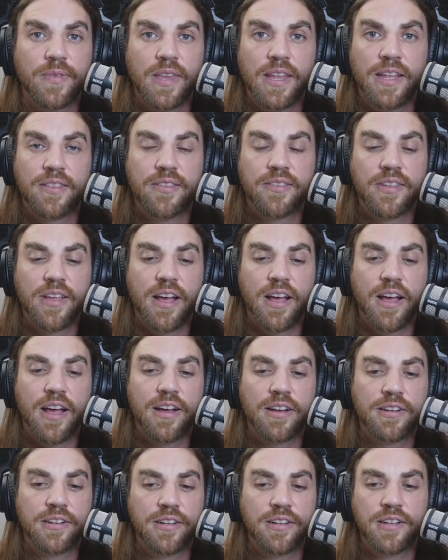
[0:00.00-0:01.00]
It's
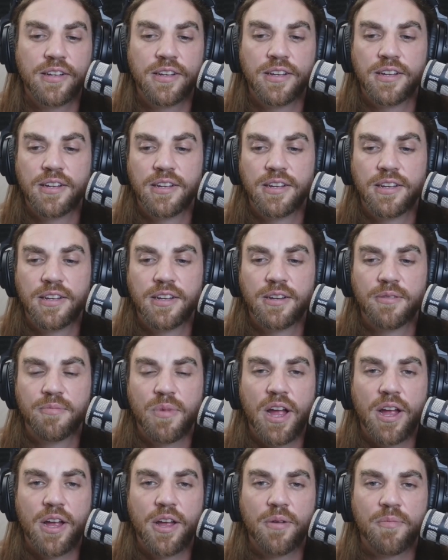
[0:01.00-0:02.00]
my
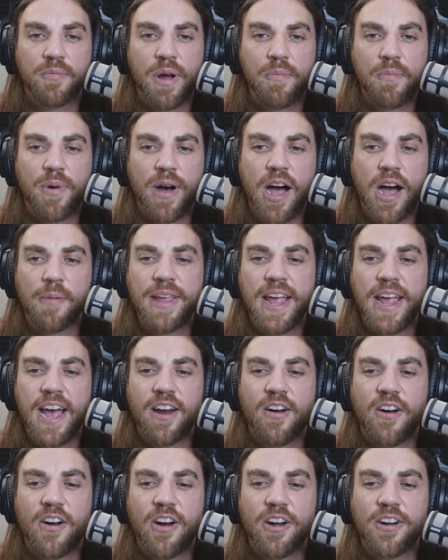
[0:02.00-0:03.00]

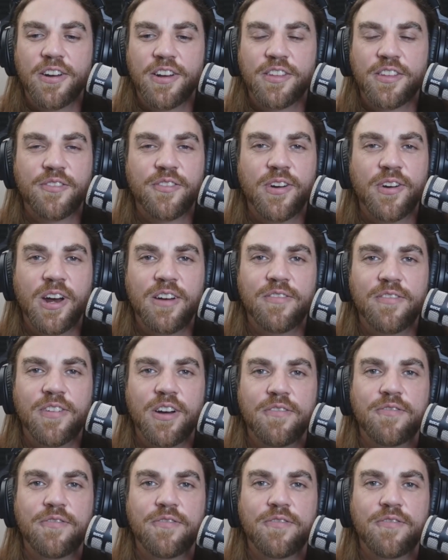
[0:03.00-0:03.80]
Bobcat heart is very, very